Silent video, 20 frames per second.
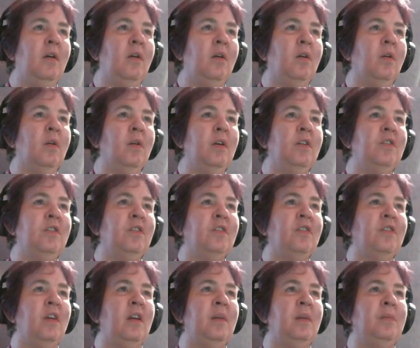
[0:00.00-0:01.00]
Orange does
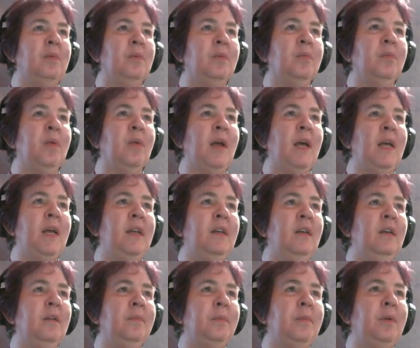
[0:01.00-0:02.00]
not equal red,
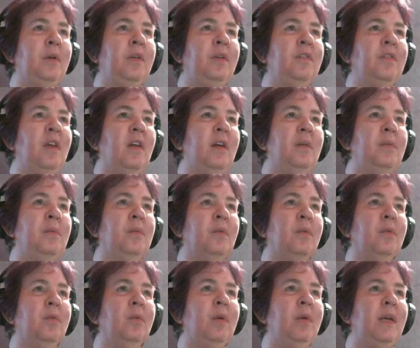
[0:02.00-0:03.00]
blue does not equal
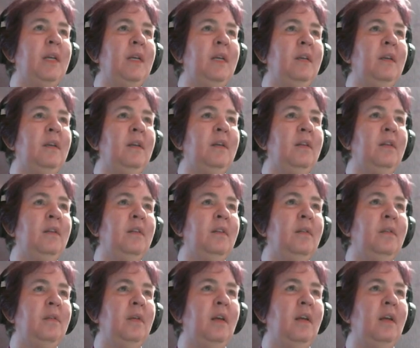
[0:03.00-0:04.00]
green,
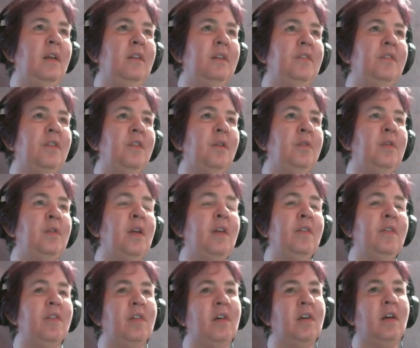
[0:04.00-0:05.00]
so none
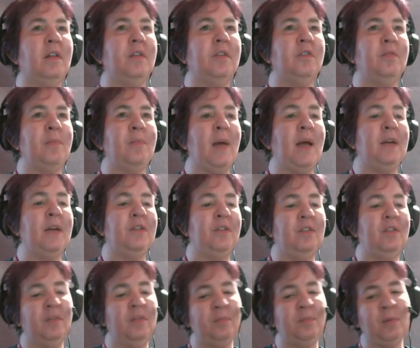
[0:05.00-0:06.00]
of the colors match. At
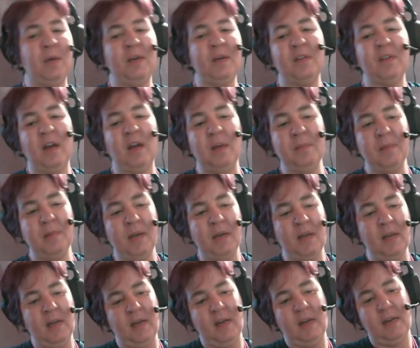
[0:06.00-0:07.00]
this point in time,
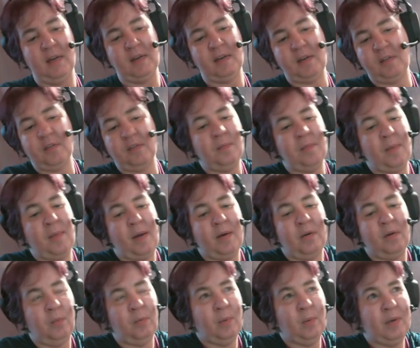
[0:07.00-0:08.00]
it doesn't
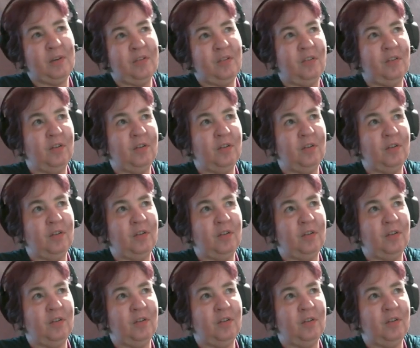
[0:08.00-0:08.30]
matter which